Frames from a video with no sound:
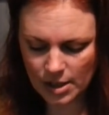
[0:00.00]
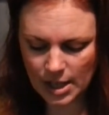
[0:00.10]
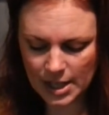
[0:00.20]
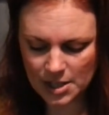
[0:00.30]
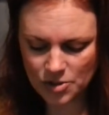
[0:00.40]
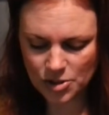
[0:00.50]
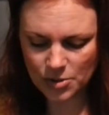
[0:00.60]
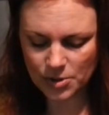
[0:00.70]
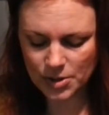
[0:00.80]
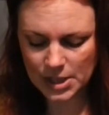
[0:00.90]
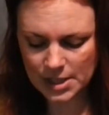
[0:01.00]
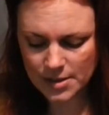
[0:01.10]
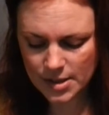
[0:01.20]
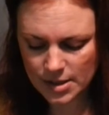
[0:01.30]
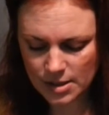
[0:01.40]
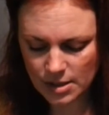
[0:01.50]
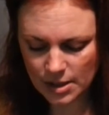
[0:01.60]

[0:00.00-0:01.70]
I can show you this.